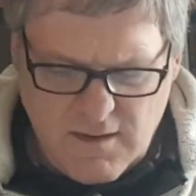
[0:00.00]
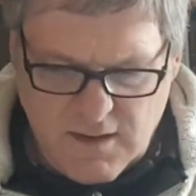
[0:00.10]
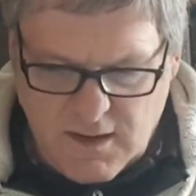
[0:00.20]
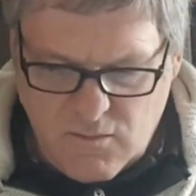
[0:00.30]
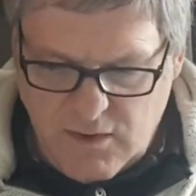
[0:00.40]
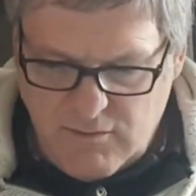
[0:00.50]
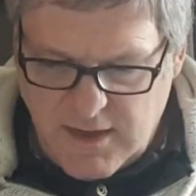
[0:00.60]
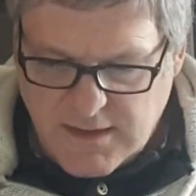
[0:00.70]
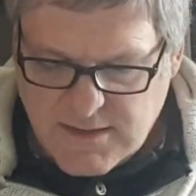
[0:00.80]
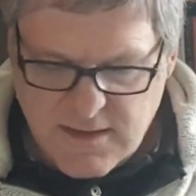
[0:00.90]
And we
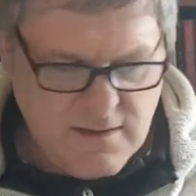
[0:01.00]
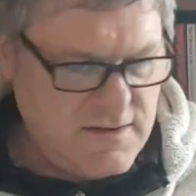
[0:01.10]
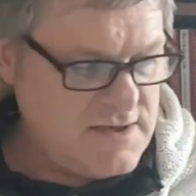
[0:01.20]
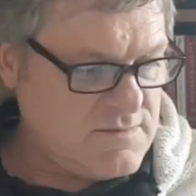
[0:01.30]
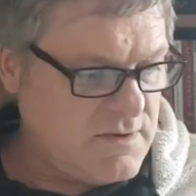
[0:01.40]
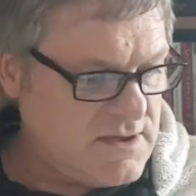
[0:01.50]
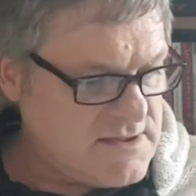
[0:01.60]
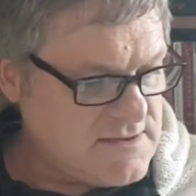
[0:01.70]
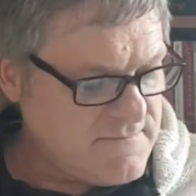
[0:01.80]
read these words.